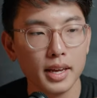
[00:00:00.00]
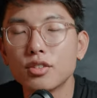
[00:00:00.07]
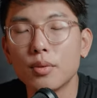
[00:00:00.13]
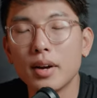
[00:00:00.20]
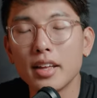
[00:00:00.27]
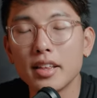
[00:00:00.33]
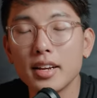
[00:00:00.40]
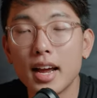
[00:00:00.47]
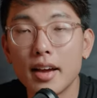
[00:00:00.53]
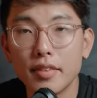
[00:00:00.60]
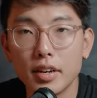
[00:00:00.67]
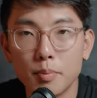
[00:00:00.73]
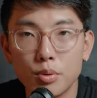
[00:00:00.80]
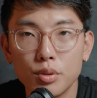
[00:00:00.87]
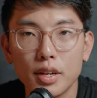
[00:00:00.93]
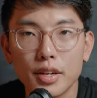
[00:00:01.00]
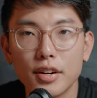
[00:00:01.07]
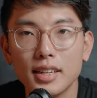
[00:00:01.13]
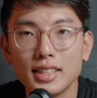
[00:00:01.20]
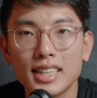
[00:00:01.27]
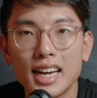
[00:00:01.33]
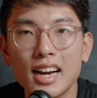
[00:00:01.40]
So rather than having to pull out your
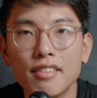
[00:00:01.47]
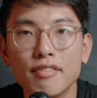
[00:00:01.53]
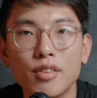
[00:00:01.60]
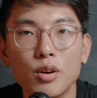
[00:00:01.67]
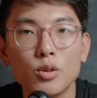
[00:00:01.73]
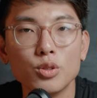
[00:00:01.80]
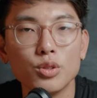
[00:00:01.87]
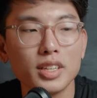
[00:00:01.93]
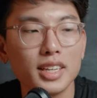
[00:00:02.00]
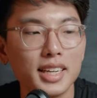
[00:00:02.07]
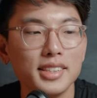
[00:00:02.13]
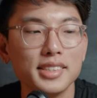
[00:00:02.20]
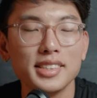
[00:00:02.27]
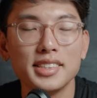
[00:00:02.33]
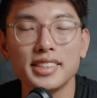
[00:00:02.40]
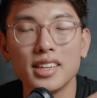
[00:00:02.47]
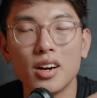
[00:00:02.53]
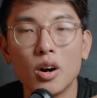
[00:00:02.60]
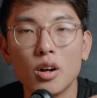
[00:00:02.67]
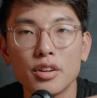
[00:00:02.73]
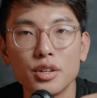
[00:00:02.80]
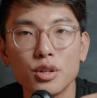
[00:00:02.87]
entire phone, you can easily see
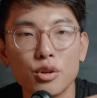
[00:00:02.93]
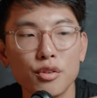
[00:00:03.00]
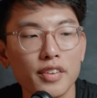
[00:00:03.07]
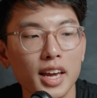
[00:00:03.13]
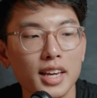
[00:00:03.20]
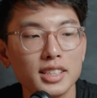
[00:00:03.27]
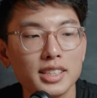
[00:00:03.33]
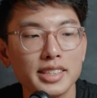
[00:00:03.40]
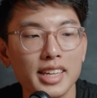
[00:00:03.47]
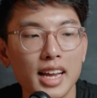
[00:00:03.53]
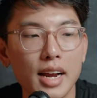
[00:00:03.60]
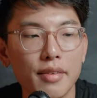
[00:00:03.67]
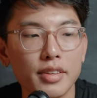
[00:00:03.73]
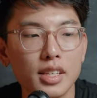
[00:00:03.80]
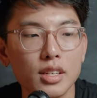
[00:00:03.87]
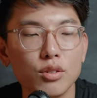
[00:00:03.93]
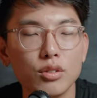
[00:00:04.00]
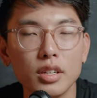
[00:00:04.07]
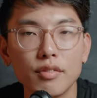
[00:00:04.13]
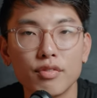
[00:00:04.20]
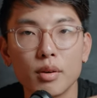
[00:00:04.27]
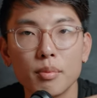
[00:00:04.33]
all your notifications and everything you
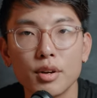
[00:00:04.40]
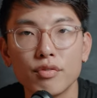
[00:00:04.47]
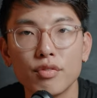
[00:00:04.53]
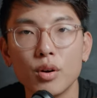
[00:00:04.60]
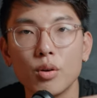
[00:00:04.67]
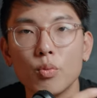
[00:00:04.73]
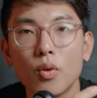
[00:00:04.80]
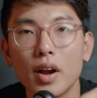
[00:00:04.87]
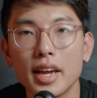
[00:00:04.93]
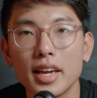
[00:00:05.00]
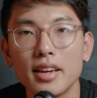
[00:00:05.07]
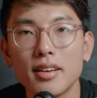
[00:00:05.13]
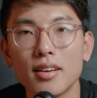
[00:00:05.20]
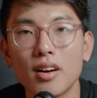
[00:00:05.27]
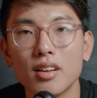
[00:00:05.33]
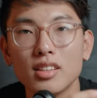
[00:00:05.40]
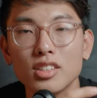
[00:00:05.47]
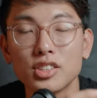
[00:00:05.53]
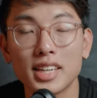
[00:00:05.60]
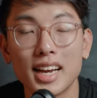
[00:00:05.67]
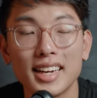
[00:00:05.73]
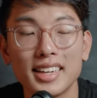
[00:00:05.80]
need from your phone right here on this
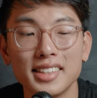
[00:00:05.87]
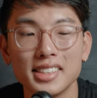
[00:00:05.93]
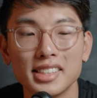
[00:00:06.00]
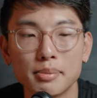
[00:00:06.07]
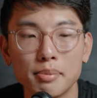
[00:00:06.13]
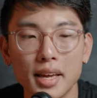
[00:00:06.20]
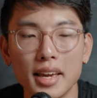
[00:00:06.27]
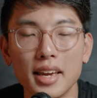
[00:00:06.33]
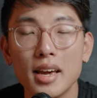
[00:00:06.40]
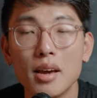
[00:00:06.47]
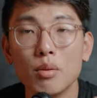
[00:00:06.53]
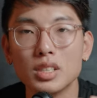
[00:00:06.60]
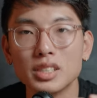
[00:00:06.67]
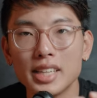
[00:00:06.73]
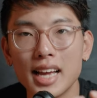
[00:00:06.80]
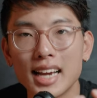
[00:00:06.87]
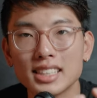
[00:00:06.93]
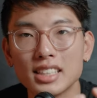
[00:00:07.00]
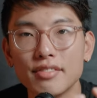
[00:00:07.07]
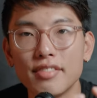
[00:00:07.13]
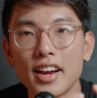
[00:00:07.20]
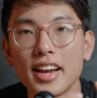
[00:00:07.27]
tiny display, which is
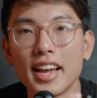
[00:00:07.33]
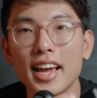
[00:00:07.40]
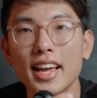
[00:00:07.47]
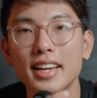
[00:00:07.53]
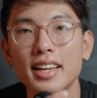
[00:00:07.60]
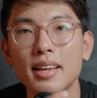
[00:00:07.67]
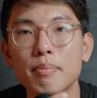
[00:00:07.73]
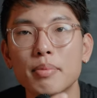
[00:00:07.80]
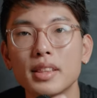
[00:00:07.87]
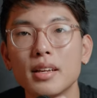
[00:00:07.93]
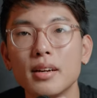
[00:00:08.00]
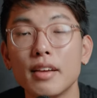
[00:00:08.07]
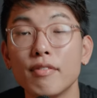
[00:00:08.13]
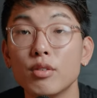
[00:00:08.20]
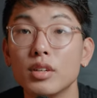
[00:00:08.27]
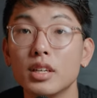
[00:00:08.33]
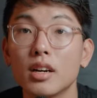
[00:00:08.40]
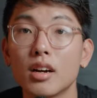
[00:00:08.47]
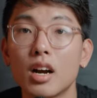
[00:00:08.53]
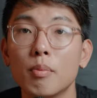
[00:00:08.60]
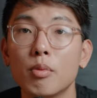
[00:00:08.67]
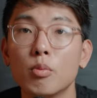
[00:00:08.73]
actually very handy. But then if you need a
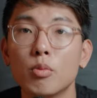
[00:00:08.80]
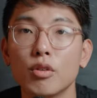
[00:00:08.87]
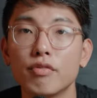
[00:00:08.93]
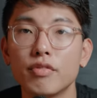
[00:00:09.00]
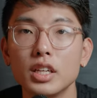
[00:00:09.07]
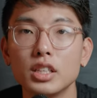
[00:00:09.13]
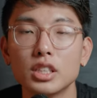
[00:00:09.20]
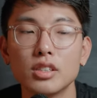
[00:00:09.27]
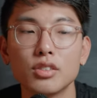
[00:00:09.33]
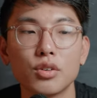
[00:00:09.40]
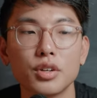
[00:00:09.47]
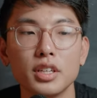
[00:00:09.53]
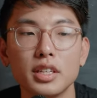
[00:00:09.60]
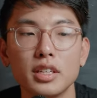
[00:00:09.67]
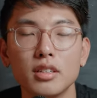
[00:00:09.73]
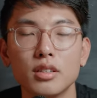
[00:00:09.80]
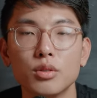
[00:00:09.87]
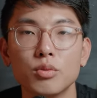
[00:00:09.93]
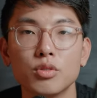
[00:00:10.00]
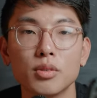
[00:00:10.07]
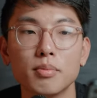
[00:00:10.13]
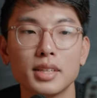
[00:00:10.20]
couple more features or you need to do
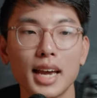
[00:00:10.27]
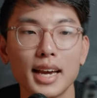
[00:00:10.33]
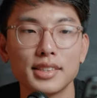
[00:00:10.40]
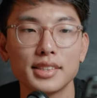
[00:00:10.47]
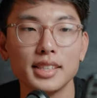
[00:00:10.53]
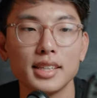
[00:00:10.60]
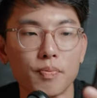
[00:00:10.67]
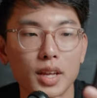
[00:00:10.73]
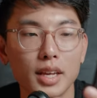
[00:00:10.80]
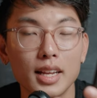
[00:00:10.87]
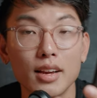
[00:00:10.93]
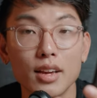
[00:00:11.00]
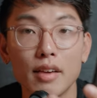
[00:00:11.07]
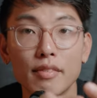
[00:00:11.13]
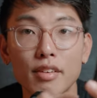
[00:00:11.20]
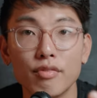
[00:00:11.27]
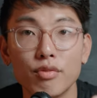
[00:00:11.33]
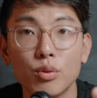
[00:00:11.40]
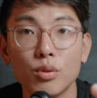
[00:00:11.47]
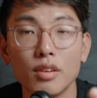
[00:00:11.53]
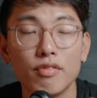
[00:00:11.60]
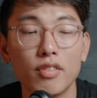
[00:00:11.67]
some texting, and now you have a
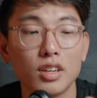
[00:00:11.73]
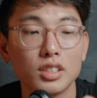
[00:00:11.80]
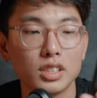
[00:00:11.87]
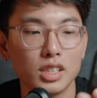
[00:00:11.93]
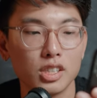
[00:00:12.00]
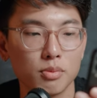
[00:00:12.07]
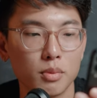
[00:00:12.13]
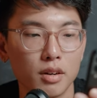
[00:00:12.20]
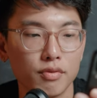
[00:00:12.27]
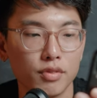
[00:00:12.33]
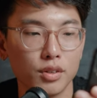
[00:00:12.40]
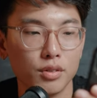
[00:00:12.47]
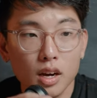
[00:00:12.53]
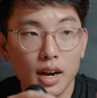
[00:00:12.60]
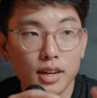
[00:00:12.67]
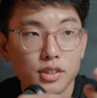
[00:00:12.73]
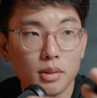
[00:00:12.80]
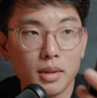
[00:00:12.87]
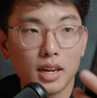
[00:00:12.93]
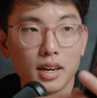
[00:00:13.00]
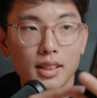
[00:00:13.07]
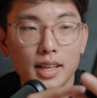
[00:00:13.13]
fully functioning smartphone. All right, so I'm
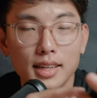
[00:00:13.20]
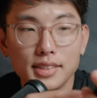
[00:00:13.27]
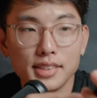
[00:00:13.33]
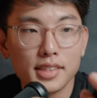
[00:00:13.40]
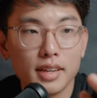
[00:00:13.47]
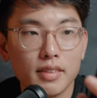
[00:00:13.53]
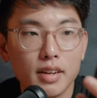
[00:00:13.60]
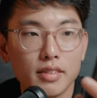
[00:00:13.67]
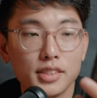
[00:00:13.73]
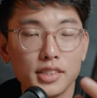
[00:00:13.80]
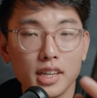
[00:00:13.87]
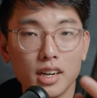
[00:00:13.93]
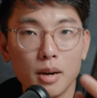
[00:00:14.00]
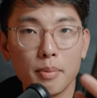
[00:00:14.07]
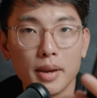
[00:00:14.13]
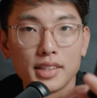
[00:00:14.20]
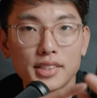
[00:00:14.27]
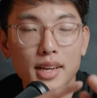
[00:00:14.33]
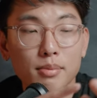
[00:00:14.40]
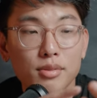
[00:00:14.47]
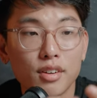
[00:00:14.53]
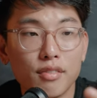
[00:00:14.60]
not gonna lie, since I've never set up a
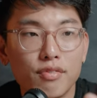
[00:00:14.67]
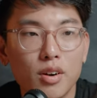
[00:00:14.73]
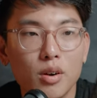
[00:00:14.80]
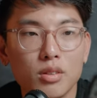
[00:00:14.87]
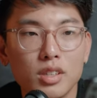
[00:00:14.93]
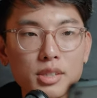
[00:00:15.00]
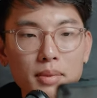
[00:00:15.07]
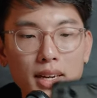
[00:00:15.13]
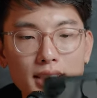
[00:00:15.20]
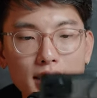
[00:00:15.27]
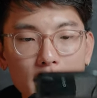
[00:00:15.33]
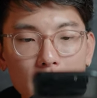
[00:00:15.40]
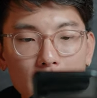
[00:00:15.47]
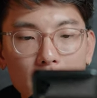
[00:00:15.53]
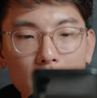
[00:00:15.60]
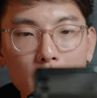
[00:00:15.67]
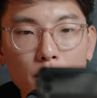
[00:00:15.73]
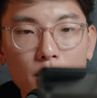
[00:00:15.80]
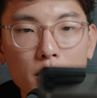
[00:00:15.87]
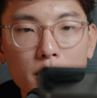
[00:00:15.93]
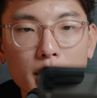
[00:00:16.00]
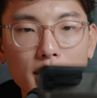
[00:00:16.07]
Samsung phone, this might take a couple
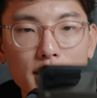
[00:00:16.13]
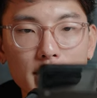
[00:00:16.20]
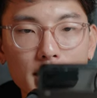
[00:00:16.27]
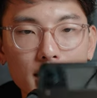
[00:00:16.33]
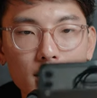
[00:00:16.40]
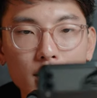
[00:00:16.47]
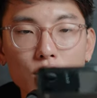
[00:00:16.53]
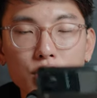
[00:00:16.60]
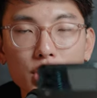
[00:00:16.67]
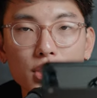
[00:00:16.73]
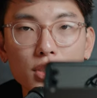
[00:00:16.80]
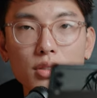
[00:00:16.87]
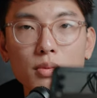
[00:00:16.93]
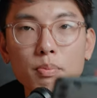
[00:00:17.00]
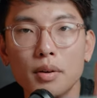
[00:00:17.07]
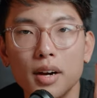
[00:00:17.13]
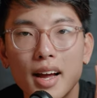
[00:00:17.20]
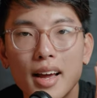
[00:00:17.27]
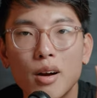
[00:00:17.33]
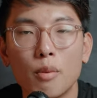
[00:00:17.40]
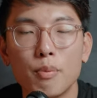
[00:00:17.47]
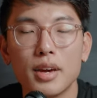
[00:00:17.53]
of minutes to get used to, but I
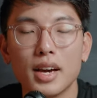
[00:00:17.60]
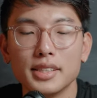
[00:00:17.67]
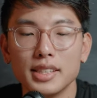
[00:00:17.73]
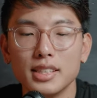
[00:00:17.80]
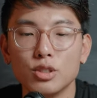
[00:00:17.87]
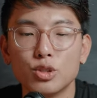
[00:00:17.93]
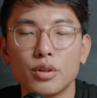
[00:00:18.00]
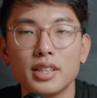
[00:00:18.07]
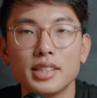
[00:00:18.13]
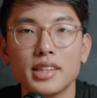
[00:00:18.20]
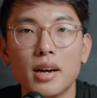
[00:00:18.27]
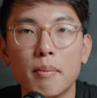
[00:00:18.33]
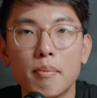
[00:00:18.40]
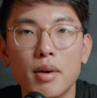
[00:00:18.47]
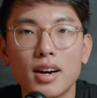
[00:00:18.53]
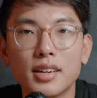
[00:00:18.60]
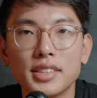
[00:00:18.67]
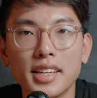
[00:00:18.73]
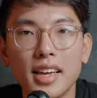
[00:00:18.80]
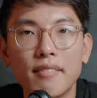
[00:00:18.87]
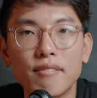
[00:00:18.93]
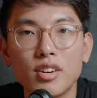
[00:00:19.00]
hope you guys enjoy this
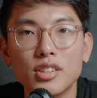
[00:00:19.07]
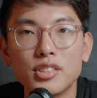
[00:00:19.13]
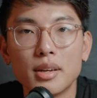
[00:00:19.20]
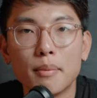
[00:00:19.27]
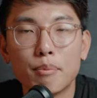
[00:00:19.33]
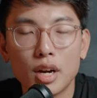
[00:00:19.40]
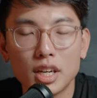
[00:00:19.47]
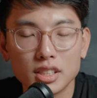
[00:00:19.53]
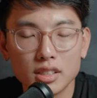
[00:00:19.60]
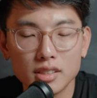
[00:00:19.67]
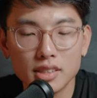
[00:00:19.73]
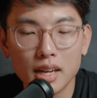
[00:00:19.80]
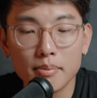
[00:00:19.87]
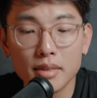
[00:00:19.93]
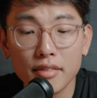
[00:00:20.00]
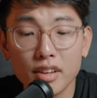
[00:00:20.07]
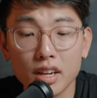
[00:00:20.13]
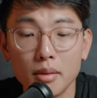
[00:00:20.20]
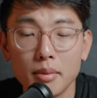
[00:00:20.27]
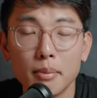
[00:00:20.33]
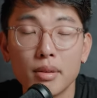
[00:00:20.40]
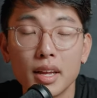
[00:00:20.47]
unboxing and first impressions. I'm definitely
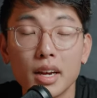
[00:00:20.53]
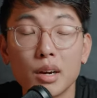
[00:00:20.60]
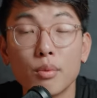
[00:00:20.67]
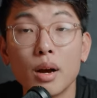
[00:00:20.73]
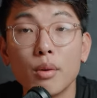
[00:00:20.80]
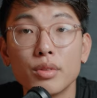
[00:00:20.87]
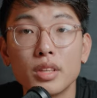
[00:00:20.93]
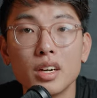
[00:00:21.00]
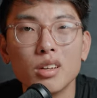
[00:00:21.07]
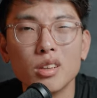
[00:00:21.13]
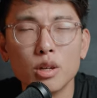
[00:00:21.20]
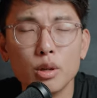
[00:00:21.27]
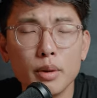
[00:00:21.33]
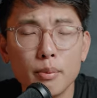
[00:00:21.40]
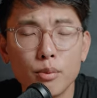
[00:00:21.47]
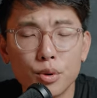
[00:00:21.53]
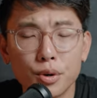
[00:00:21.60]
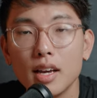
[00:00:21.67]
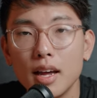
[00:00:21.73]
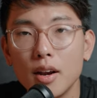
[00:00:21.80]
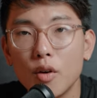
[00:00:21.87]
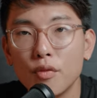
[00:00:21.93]
gonna be playing around with it a little bit more,
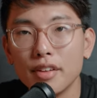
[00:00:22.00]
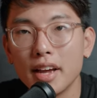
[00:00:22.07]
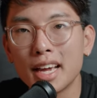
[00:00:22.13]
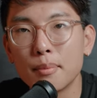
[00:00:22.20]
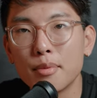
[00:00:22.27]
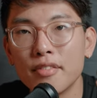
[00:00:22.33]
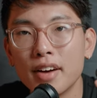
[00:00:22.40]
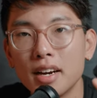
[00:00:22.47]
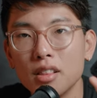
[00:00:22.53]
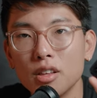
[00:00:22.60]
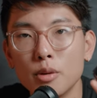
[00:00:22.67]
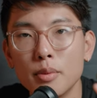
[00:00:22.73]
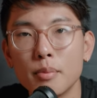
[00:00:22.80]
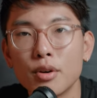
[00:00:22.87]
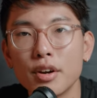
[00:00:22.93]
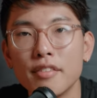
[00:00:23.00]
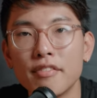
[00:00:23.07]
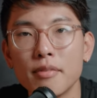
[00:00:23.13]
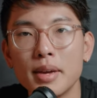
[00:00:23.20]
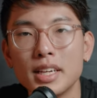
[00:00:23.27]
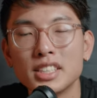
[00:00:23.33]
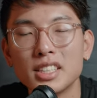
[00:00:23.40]
and hopefully I can provide a little bit more
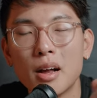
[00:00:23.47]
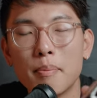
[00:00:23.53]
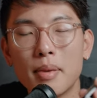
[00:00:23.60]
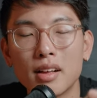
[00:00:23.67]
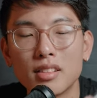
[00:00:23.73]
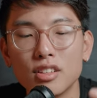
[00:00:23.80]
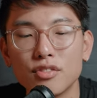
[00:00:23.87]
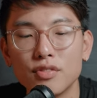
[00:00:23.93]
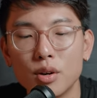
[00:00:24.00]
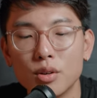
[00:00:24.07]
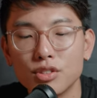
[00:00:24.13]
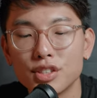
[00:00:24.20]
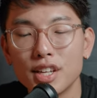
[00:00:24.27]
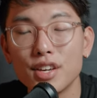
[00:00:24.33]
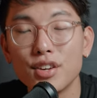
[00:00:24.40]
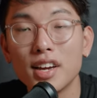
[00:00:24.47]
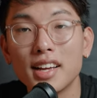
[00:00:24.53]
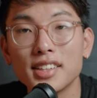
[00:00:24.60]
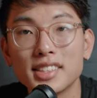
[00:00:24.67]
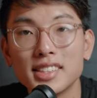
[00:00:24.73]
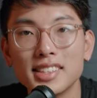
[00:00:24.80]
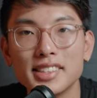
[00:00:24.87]
information about this phone so that you guys
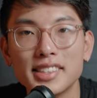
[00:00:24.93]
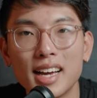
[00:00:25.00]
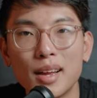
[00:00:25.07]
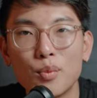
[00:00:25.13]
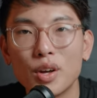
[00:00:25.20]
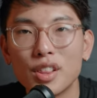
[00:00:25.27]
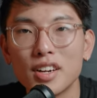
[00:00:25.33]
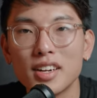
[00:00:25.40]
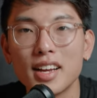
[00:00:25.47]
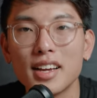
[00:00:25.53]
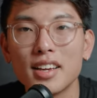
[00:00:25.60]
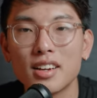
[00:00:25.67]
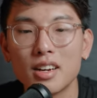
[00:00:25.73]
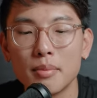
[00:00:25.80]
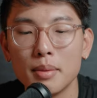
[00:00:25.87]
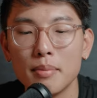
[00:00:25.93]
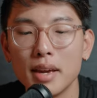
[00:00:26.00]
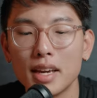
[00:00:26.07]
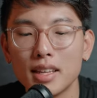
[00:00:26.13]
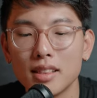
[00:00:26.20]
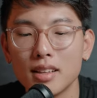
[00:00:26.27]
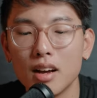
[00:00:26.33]
can decide whether or not you're gonna be
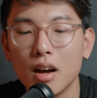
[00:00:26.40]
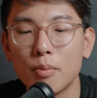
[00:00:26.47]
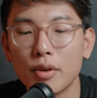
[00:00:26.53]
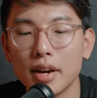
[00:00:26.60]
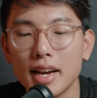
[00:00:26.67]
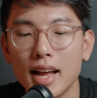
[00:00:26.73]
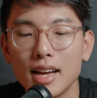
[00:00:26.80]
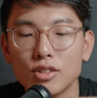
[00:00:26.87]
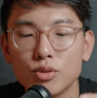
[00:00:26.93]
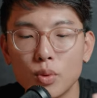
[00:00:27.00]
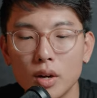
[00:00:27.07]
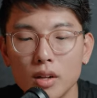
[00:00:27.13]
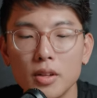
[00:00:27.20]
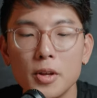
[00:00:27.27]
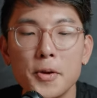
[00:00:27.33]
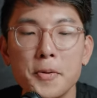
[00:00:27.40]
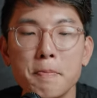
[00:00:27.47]
making the upgrade as well.